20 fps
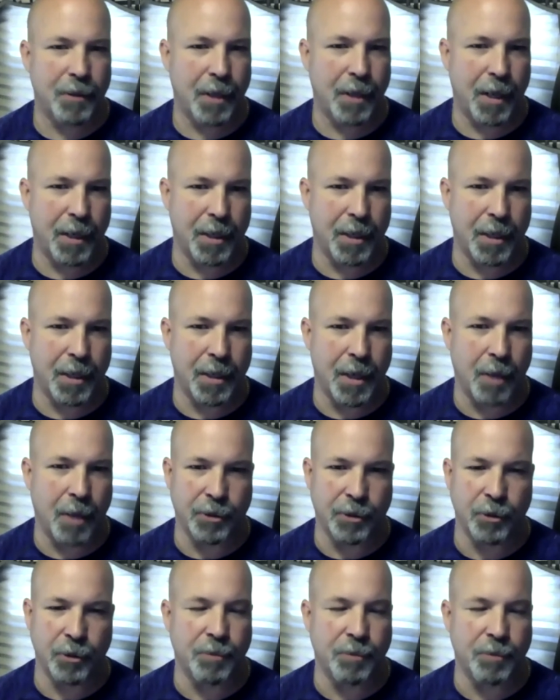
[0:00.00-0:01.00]
It, it
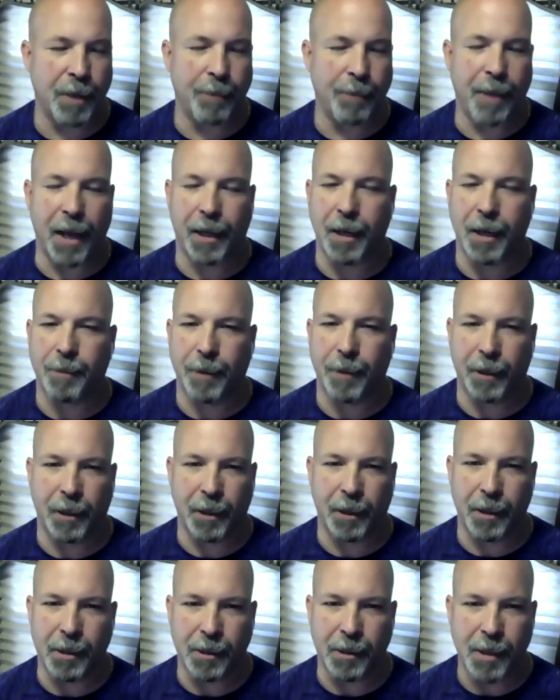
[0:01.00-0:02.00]
helps loosen my back up,
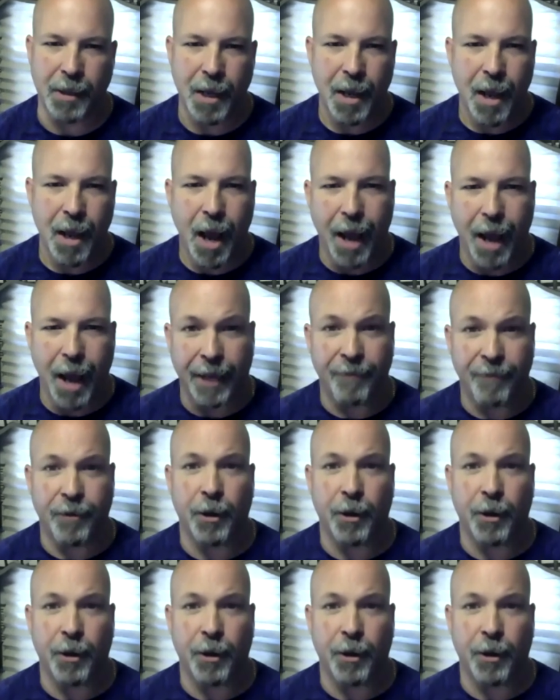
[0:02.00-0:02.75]
and I, I get very